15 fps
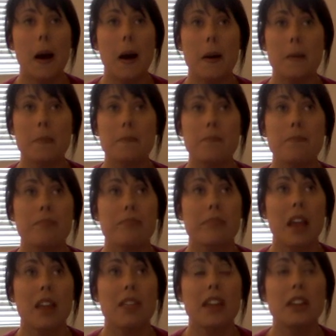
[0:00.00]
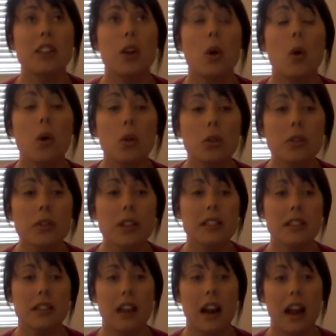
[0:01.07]
I think the only
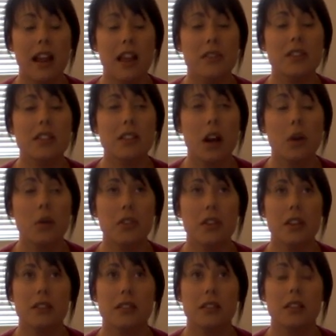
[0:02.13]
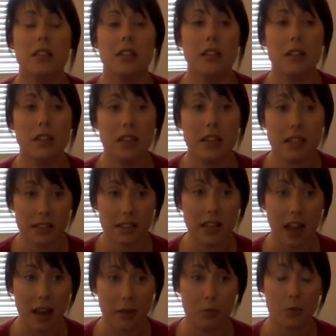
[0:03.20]
reason that I have stuck with it this
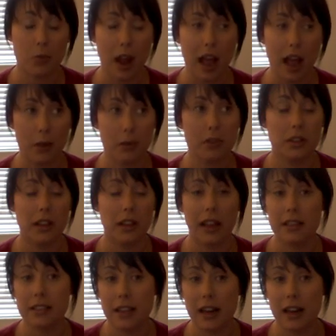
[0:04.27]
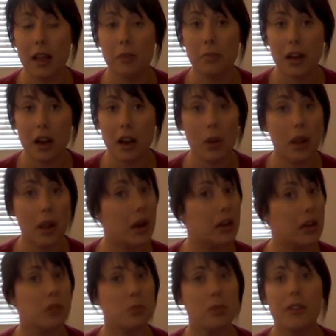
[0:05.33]
time round, like I said, I had been on Weight
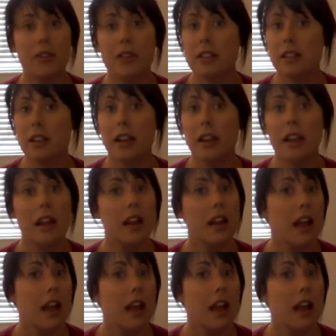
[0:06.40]
Watchers previously,